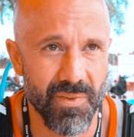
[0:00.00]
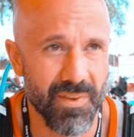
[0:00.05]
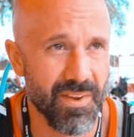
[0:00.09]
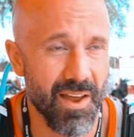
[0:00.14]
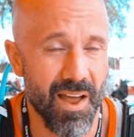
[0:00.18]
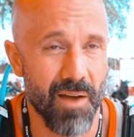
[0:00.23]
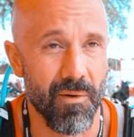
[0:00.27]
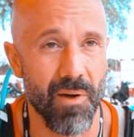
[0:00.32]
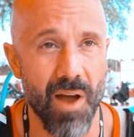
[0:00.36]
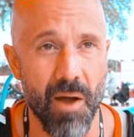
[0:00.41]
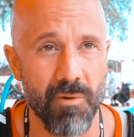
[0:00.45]

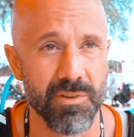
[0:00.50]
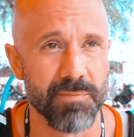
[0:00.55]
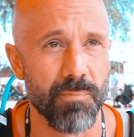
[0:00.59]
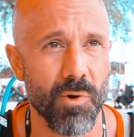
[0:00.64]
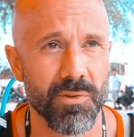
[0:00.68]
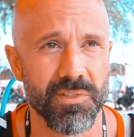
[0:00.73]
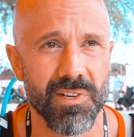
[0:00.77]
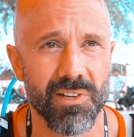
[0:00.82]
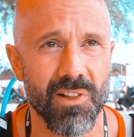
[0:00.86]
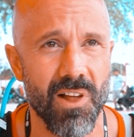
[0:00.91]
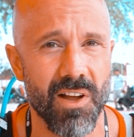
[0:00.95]
I was
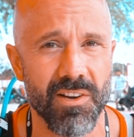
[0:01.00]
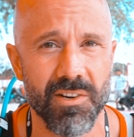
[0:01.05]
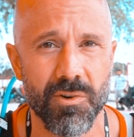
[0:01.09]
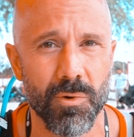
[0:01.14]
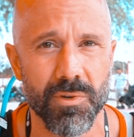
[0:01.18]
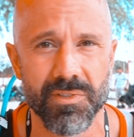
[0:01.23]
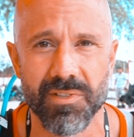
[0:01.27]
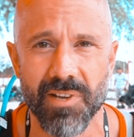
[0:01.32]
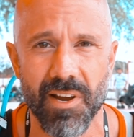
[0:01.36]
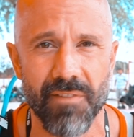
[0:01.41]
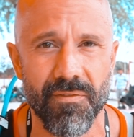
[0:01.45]
posting a lot of
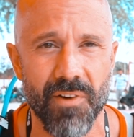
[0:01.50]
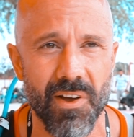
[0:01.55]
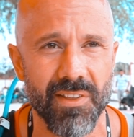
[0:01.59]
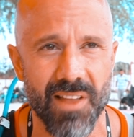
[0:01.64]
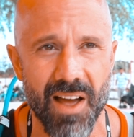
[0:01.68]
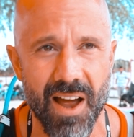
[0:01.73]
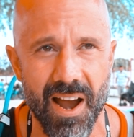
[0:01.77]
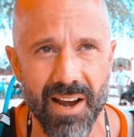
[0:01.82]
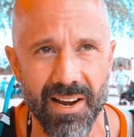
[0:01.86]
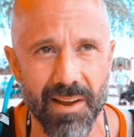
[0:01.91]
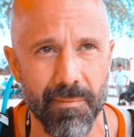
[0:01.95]
cool stuff
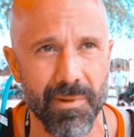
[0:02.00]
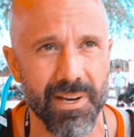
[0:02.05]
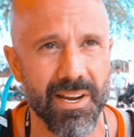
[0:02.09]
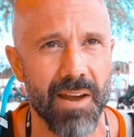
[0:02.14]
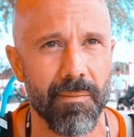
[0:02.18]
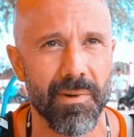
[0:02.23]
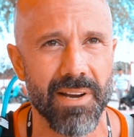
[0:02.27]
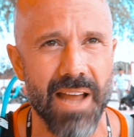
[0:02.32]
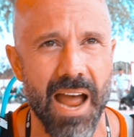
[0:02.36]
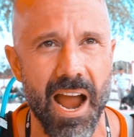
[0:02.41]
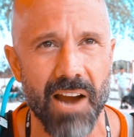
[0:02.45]
online. I
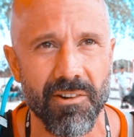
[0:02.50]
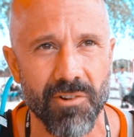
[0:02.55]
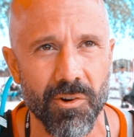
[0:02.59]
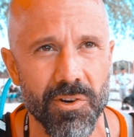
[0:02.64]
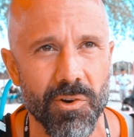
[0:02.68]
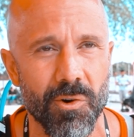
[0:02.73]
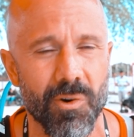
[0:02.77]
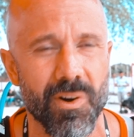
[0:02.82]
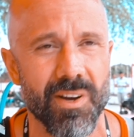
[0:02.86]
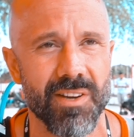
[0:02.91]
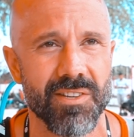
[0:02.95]
became an acro
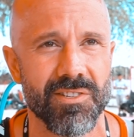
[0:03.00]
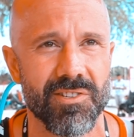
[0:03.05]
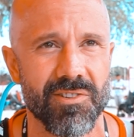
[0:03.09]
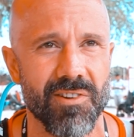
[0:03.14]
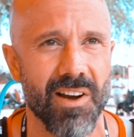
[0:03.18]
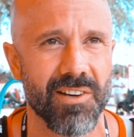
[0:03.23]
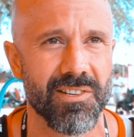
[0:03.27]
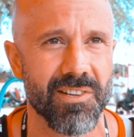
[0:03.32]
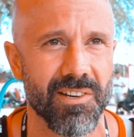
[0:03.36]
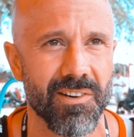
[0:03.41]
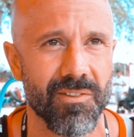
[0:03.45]
yoga
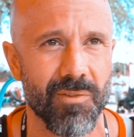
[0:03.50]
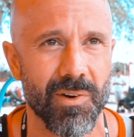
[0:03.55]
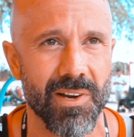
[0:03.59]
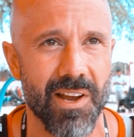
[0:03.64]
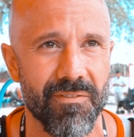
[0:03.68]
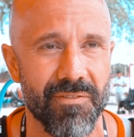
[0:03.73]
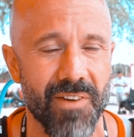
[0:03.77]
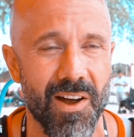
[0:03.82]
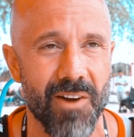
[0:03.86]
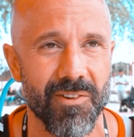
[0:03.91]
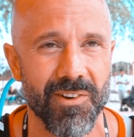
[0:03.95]
instructor when
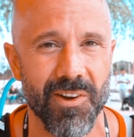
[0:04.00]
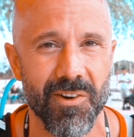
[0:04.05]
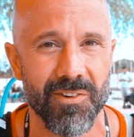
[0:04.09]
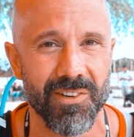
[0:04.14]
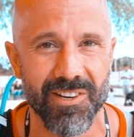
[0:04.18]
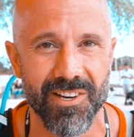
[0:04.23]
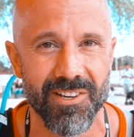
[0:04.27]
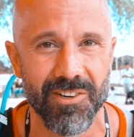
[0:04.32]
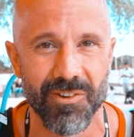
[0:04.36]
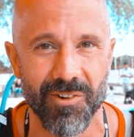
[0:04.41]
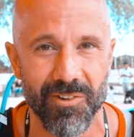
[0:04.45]
I found out
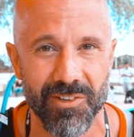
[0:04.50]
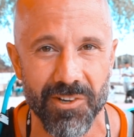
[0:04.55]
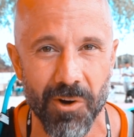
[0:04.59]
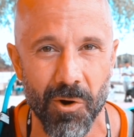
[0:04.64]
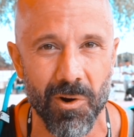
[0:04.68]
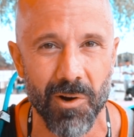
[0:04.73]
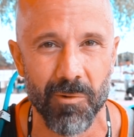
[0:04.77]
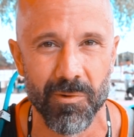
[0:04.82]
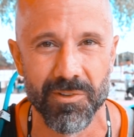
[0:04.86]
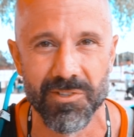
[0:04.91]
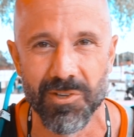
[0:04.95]
you can do
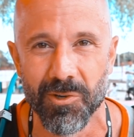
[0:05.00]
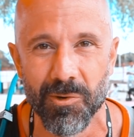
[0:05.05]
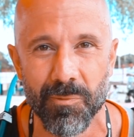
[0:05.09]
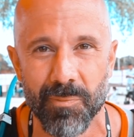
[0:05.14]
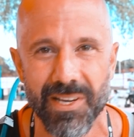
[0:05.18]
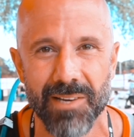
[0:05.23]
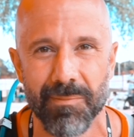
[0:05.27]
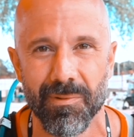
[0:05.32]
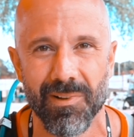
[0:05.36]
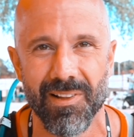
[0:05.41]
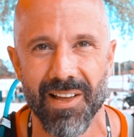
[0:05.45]
yoga with 2
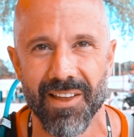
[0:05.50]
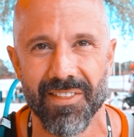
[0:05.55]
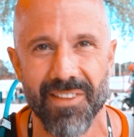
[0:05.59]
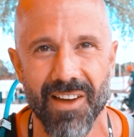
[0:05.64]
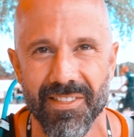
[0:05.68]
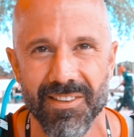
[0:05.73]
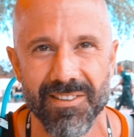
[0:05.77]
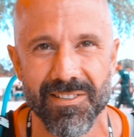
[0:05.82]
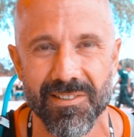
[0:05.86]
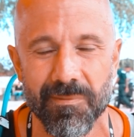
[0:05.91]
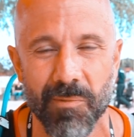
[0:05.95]
people. I
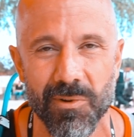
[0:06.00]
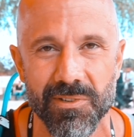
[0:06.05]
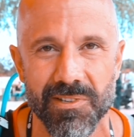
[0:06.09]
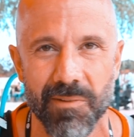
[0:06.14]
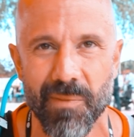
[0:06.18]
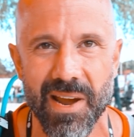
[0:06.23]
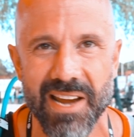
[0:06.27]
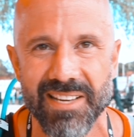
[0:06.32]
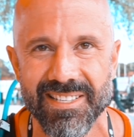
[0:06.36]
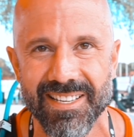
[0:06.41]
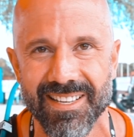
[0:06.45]
thought this was the most
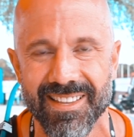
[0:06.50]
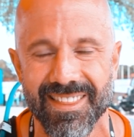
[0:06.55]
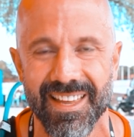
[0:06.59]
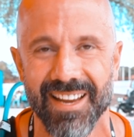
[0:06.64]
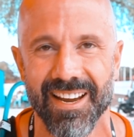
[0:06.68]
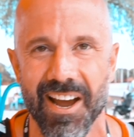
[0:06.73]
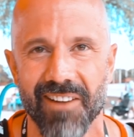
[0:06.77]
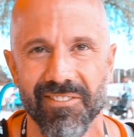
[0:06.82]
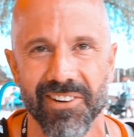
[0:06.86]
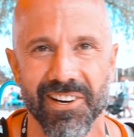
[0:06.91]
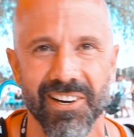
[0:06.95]
amazing
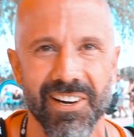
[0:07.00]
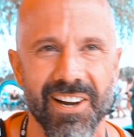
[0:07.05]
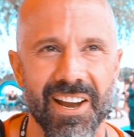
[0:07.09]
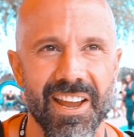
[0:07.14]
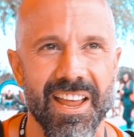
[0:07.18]
thing ever,